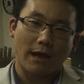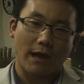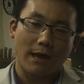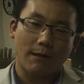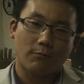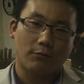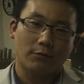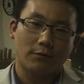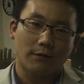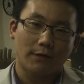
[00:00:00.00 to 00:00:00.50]

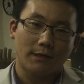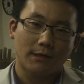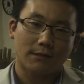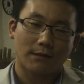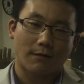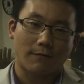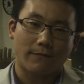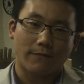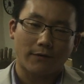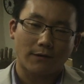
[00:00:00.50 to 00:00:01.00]
able to release
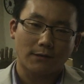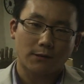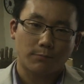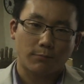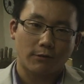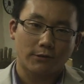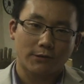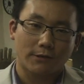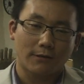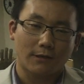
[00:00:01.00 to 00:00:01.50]
our first
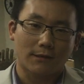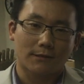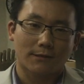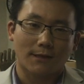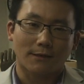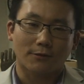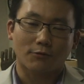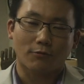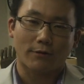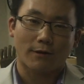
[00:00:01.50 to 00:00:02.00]
version in
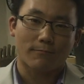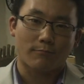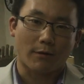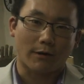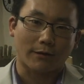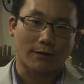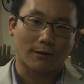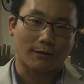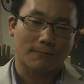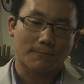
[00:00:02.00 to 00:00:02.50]
South Korean
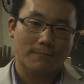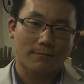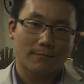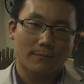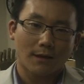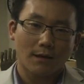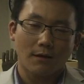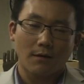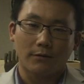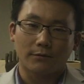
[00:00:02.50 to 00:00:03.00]
market
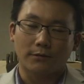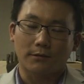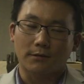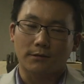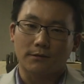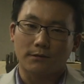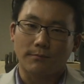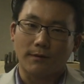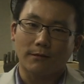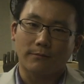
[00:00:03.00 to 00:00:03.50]
under the
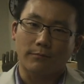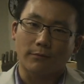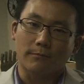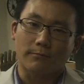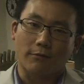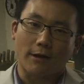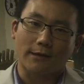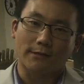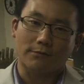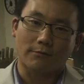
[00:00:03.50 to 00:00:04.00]
smartphone
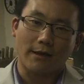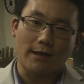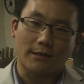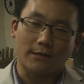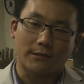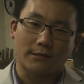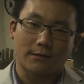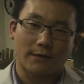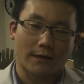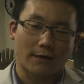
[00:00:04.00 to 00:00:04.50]
price
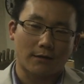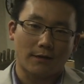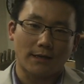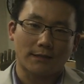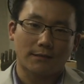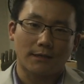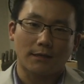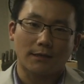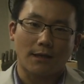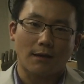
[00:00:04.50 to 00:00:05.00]
range, like
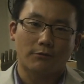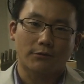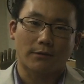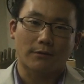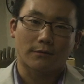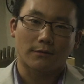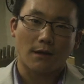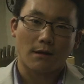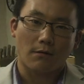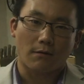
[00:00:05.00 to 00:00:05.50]
less than
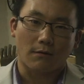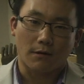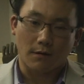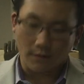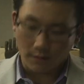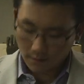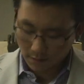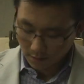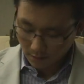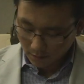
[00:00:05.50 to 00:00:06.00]
$1,000.
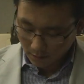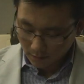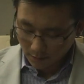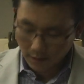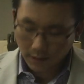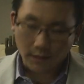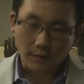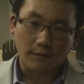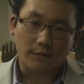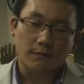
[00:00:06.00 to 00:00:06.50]

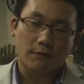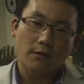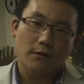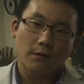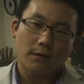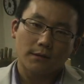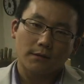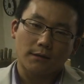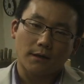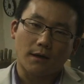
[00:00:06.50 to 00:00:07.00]
And
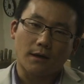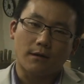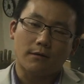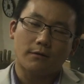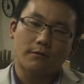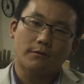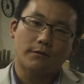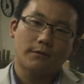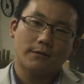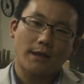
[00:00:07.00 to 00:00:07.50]

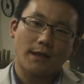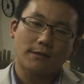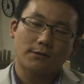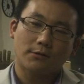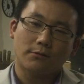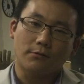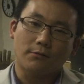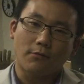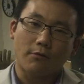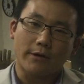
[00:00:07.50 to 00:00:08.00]
thanks
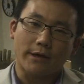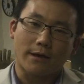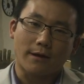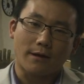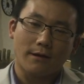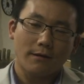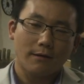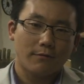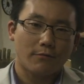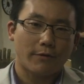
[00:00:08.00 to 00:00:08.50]
to
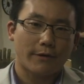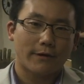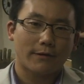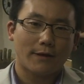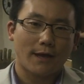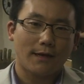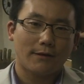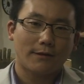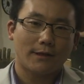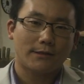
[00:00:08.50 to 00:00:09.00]
KOICA,
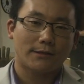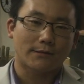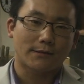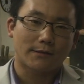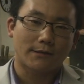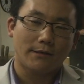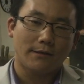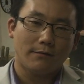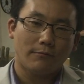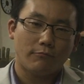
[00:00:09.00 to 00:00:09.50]
Korean Aid
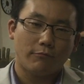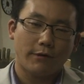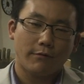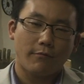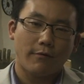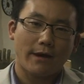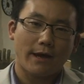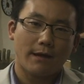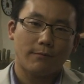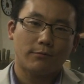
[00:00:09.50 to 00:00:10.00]
Agency, we
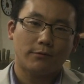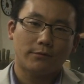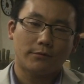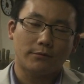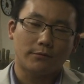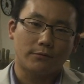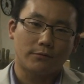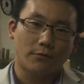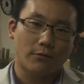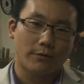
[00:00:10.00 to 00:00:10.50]
were able to
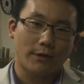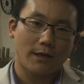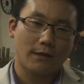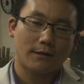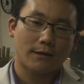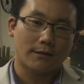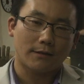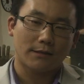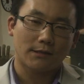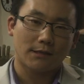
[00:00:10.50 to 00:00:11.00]
donate
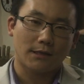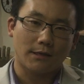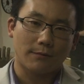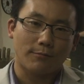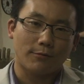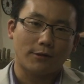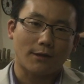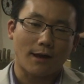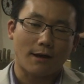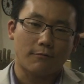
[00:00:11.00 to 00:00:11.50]
and
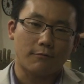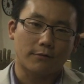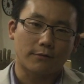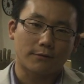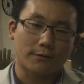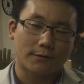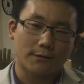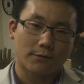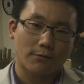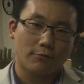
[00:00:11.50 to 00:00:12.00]
distribute our
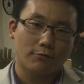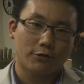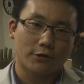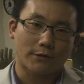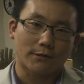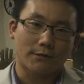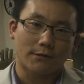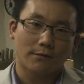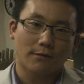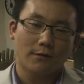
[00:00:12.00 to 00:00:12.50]

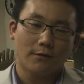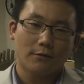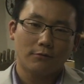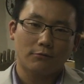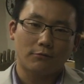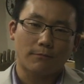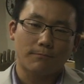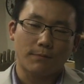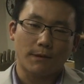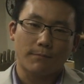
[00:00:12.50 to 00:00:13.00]
solutions
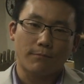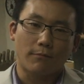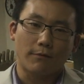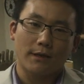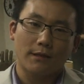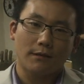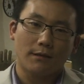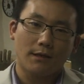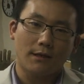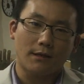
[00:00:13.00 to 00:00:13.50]
to the people
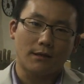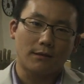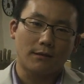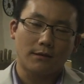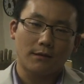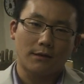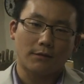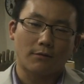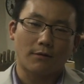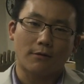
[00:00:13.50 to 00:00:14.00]
in need
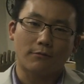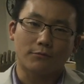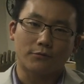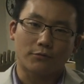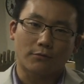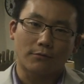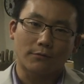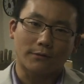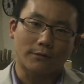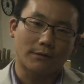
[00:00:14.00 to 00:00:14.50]
in around
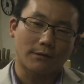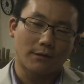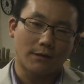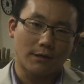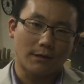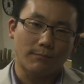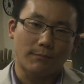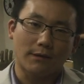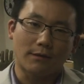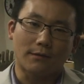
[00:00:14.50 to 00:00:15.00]
Jordan,
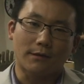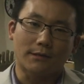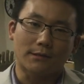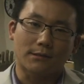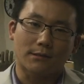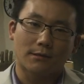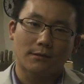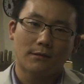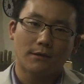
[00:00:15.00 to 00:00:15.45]
in Middle East.